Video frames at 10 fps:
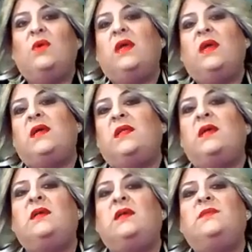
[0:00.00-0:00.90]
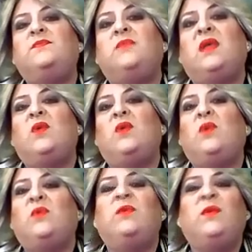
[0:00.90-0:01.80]
well,
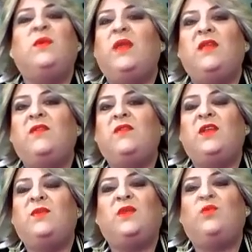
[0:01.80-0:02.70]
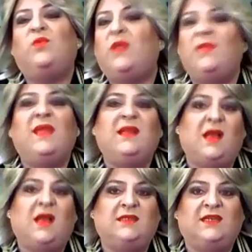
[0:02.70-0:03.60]
what will be waiting for you but a ready-made
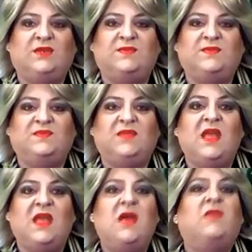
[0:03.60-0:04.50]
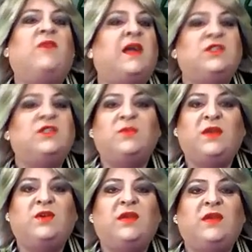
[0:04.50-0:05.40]
cocktail? Find your
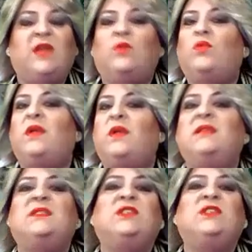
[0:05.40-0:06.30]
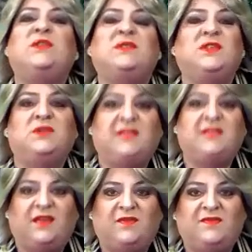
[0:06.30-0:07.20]
mirror and raise a cheers to
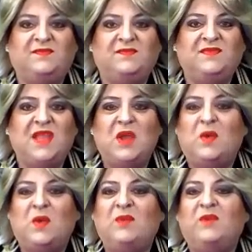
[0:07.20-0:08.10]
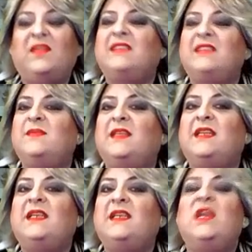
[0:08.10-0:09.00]
yourself. Want more
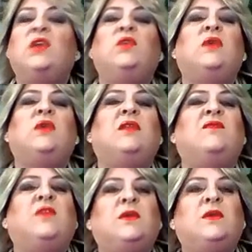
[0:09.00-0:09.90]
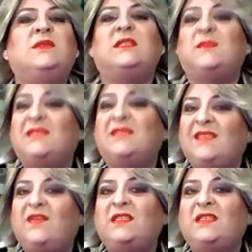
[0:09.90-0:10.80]
flexibility? You can infuse
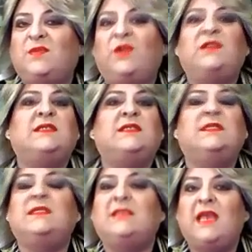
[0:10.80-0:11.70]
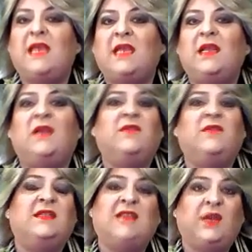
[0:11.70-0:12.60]
specific spirits instead of
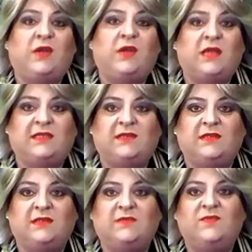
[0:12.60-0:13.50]
entire cocktails.